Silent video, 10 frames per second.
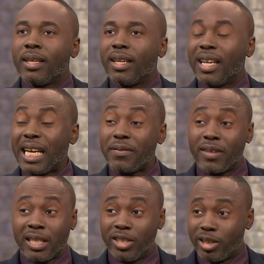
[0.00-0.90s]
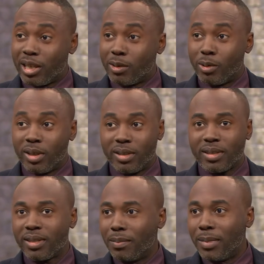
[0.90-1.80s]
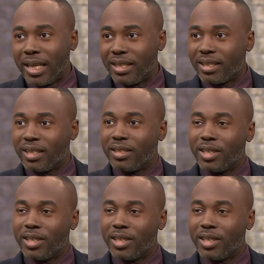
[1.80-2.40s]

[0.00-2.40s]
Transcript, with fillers: Life in Nigeria was amazing.